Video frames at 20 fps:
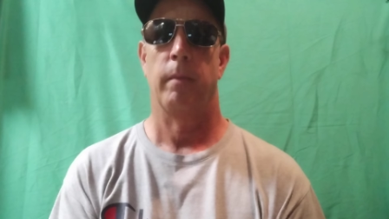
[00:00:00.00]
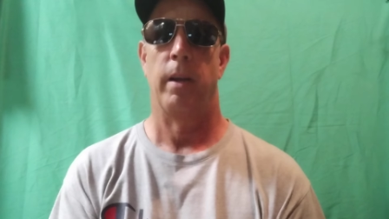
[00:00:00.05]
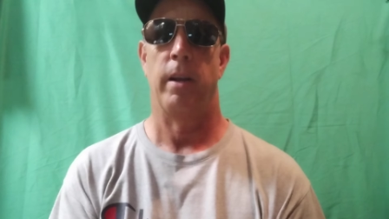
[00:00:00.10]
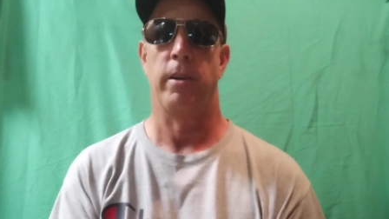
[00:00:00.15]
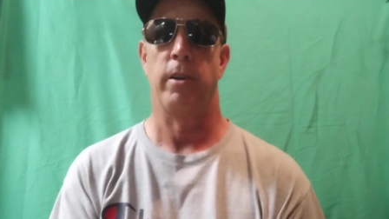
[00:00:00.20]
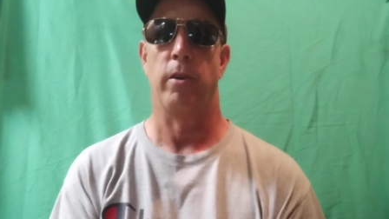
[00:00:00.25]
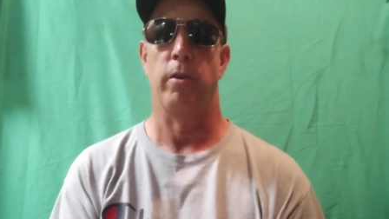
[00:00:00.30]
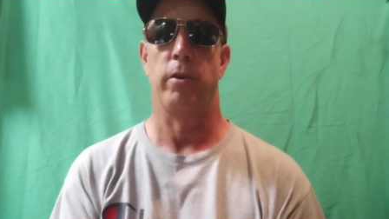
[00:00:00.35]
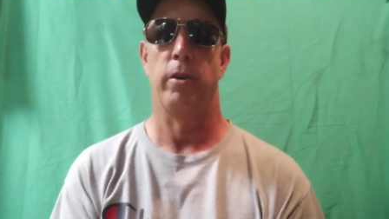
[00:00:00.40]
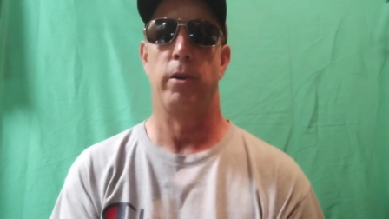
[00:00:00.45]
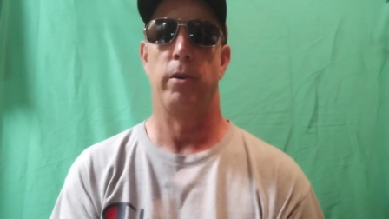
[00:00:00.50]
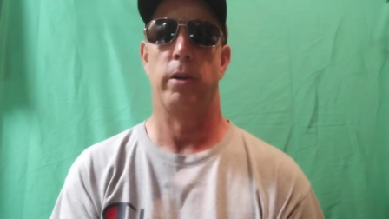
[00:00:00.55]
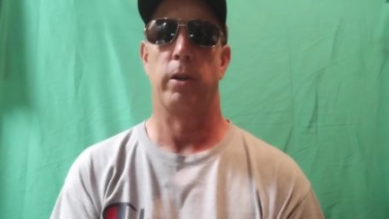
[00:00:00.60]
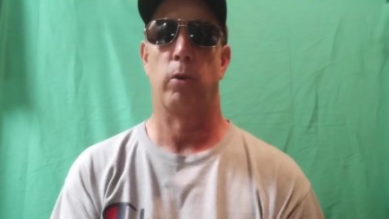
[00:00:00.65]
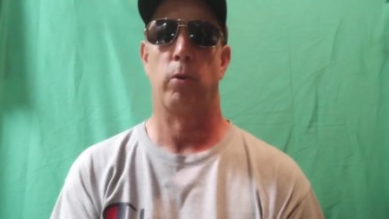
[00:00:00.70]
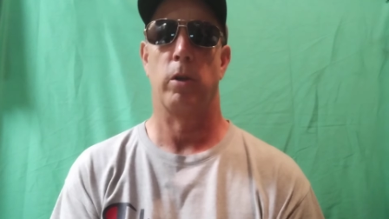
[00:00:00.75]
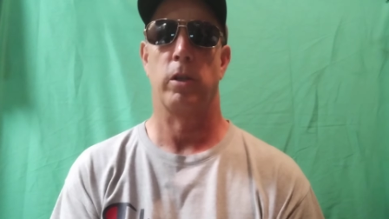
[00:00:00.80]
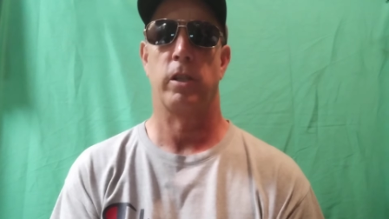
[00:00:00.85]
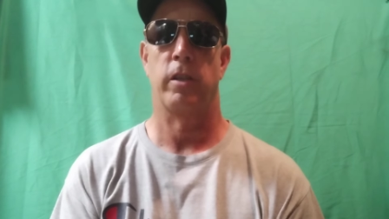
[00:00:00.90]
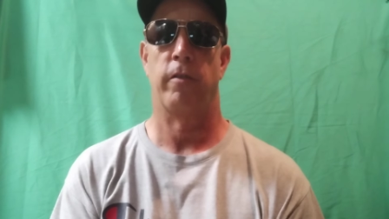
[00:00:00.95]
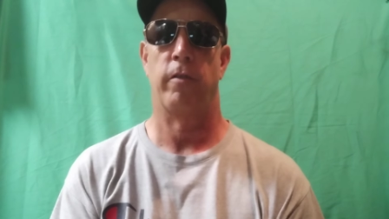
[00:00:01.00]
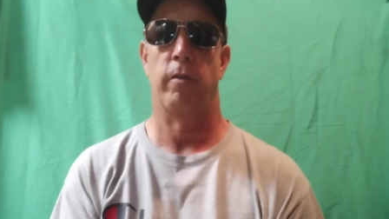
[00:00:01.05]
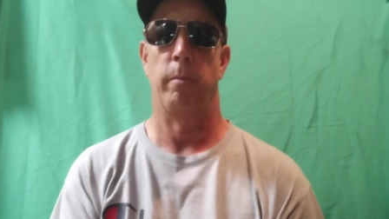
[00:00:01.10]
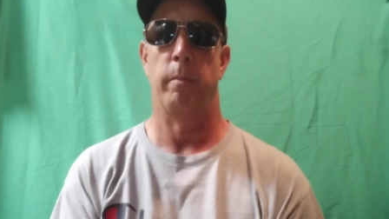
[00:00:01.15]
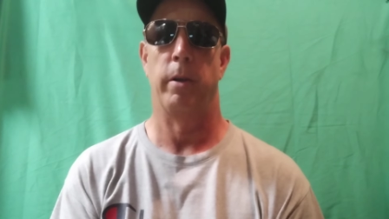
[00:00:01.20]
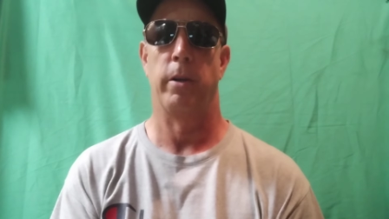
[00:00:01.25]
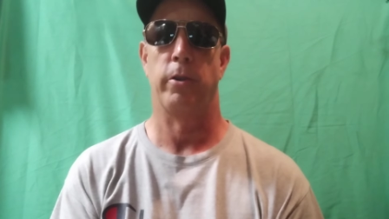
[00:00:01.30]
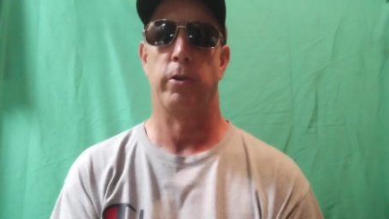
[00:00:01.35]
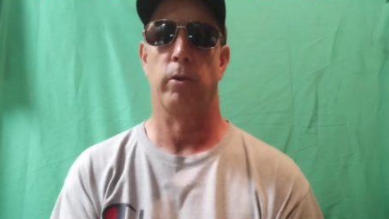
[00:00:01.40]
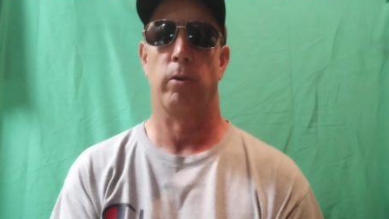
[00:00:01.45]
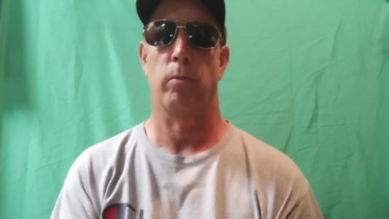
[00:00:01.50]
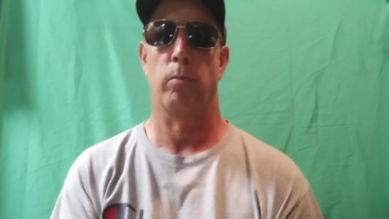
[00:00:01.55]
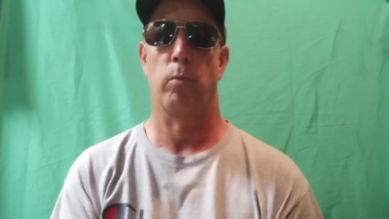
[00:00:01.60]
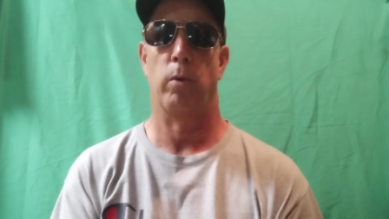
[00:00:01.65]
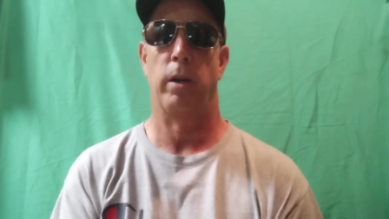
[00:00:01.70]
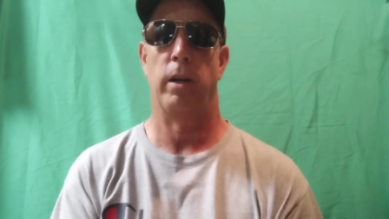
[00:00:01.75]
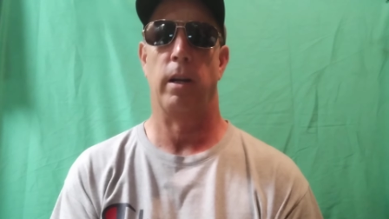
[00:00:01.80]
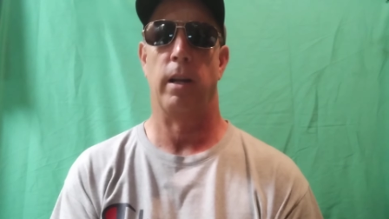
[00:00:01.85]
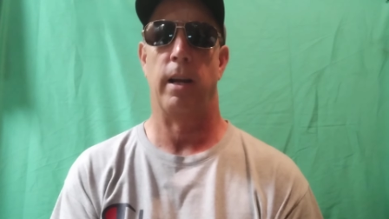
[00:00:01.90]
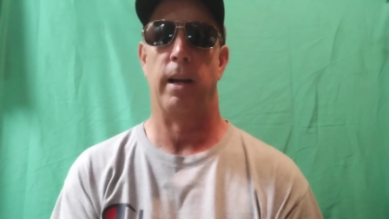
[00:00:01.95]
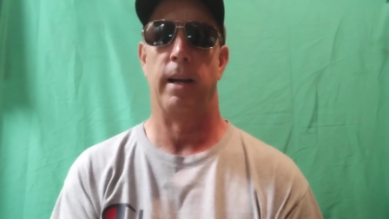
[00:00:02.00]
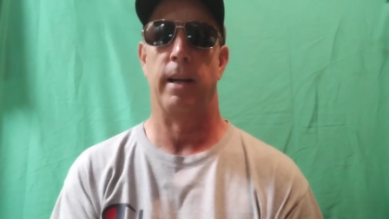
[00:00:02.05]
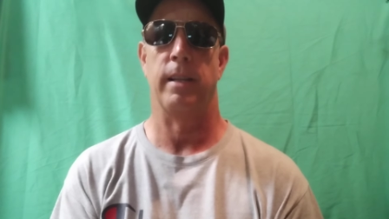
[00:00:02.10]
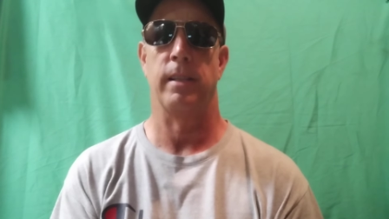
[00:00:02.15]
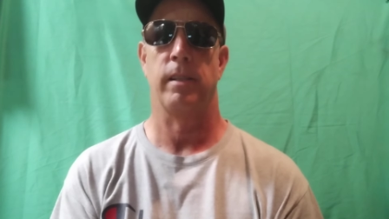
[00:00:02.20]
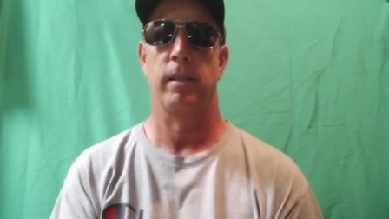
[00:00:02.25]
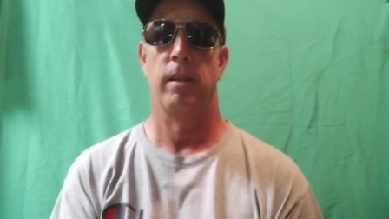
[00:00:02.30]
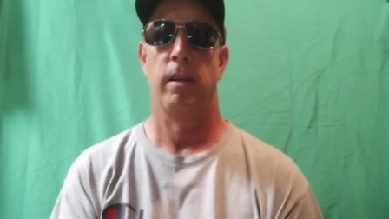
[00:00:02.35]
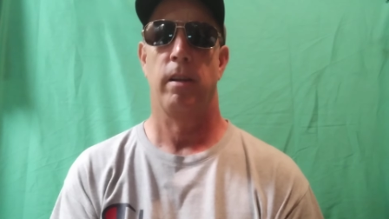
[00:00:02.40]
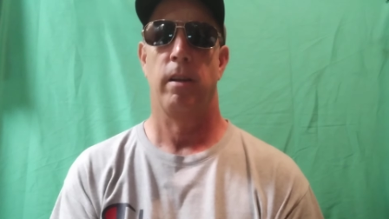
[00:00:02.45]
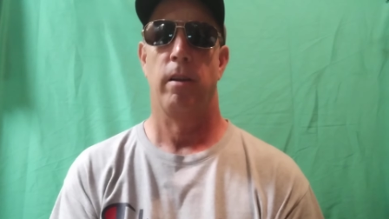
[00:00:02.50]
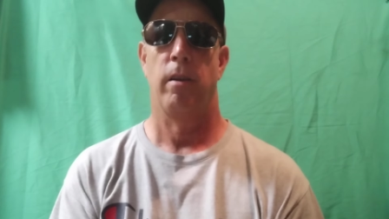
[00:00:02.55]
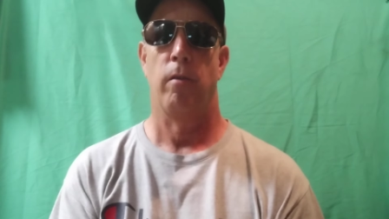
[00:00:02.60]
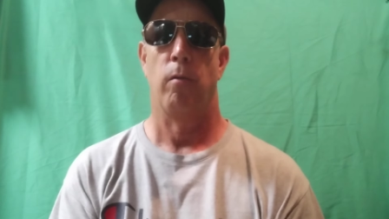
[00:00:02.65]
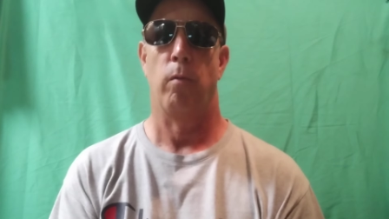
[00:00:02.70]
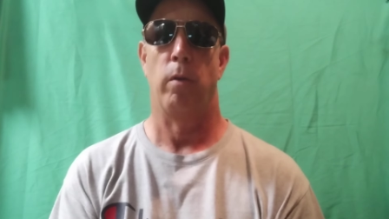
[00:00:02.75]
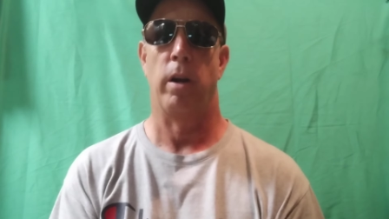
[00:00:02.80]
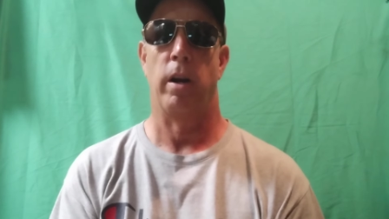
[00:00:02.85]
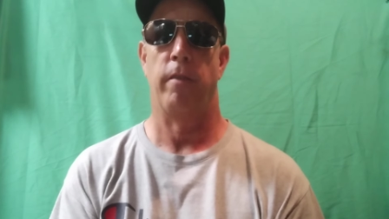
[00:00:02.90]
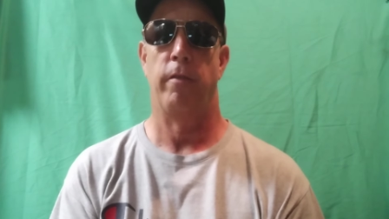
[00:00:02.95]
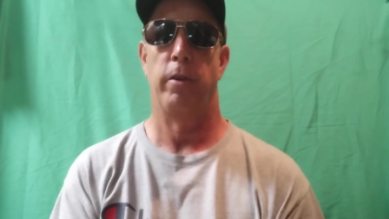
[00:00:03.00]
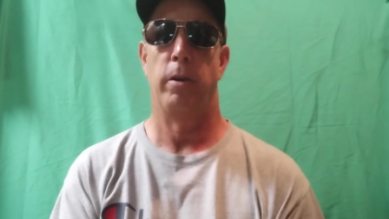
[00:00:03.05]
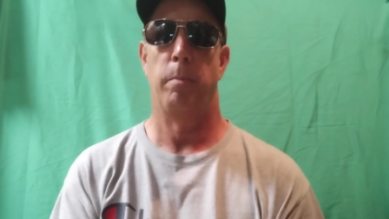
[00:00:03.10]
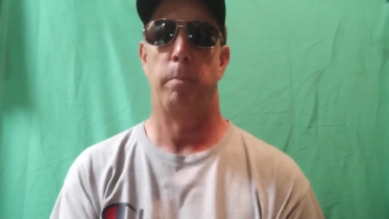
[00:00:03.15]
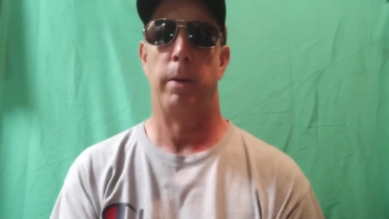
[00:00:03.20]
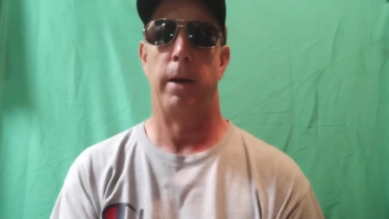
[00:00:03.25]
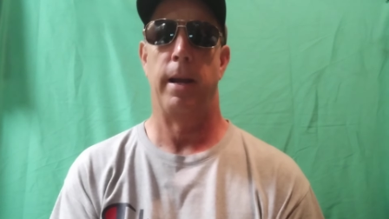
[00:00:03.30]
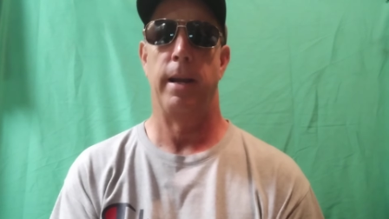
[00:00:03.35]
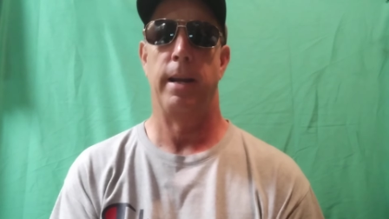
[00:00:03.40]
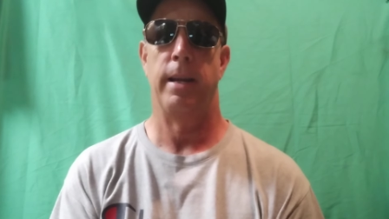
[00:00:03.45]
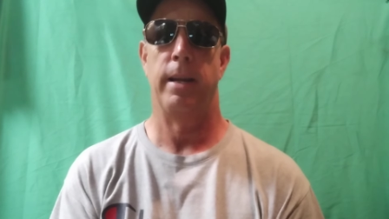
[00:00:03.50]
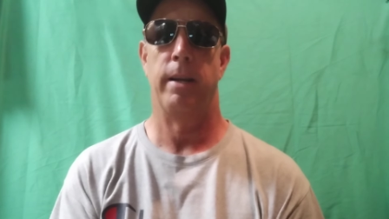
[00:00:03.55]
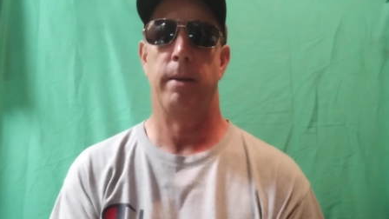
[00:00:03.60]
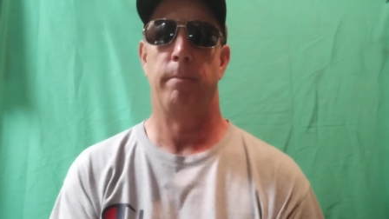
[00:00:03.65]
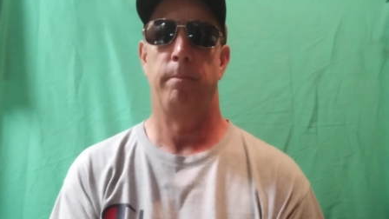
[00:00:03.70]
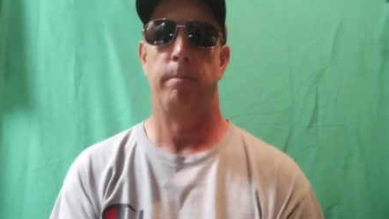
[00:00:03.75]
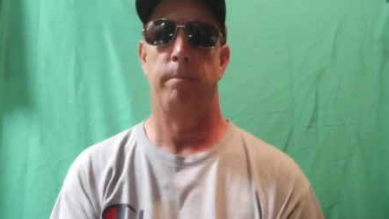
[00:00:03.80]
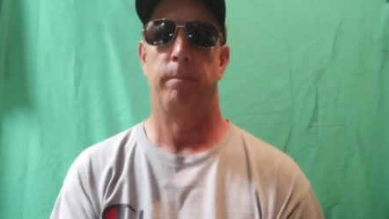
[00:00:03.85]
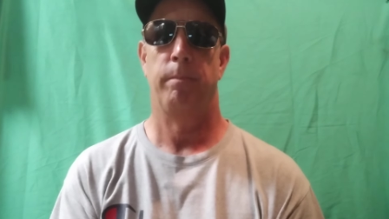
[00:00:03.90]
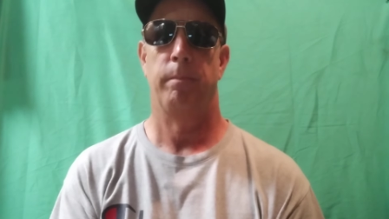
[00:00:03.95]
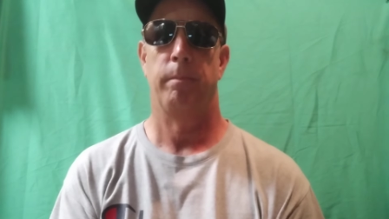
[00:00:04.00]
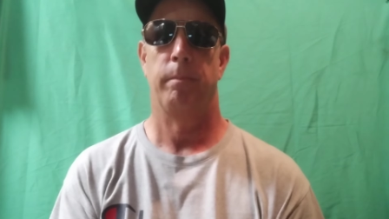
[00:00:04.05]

and you're new to Christopher Mitchell, realize whatever you pay him,